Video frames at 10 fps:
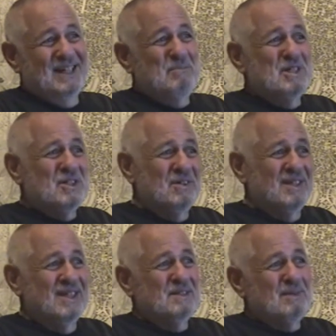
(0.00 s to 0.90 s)
The
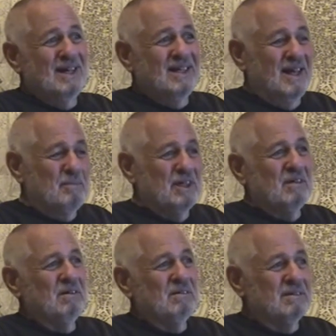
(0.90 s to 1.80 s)
commissioner thinks, well, I'm
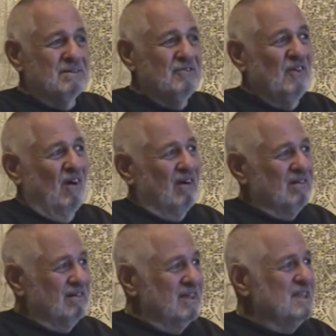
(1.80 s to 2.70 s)
an old
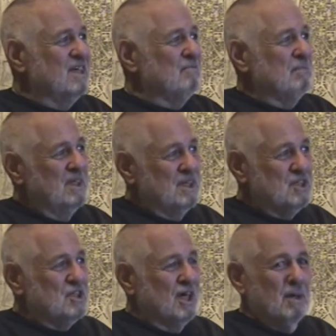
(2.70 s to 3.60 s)
fart. He's given me
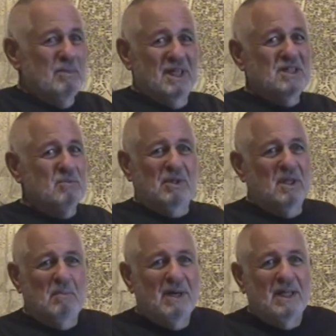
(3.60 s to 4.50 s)
this job. It doesn't
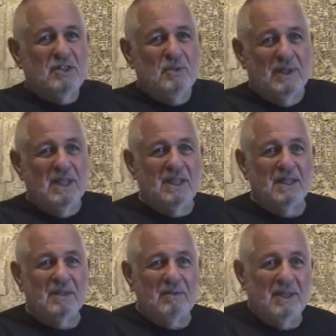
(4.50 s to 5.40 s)
really amount to
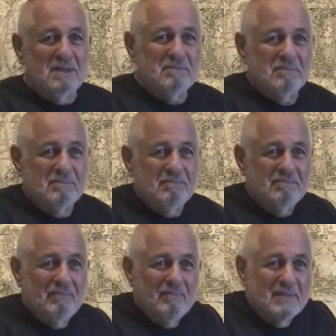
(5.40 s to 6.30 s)
anything, right?
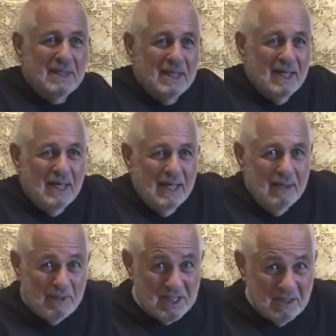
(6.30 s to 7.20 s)

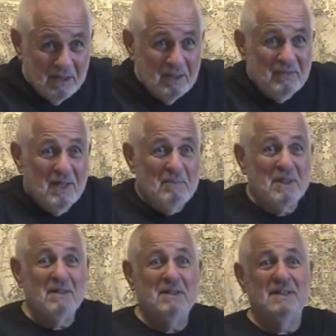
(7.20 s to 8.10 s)
Am I still on the frame
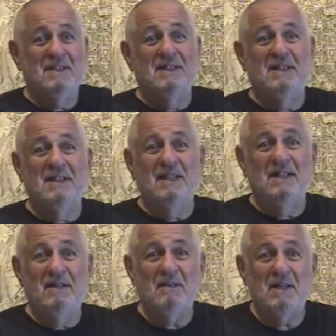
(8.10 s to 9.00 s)
there? Yes, yes.
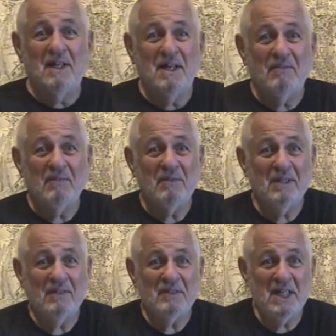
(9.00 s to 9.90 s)
Okay, I
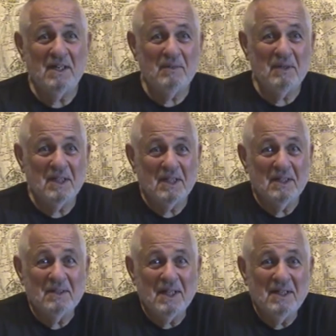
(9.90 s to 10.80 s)
haven't left town or
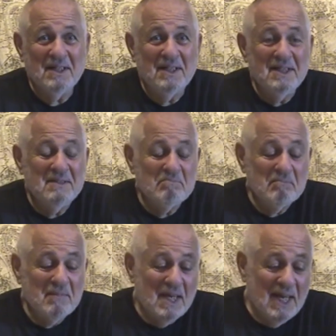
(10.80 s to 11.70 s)
anything, no, okay?
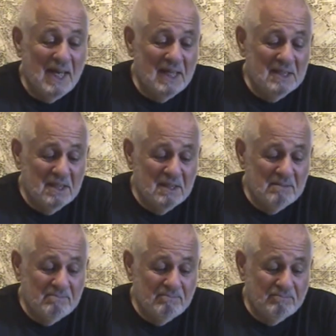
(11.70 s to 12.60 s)
And
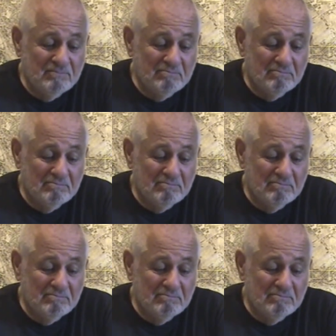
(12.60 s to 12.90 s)
um,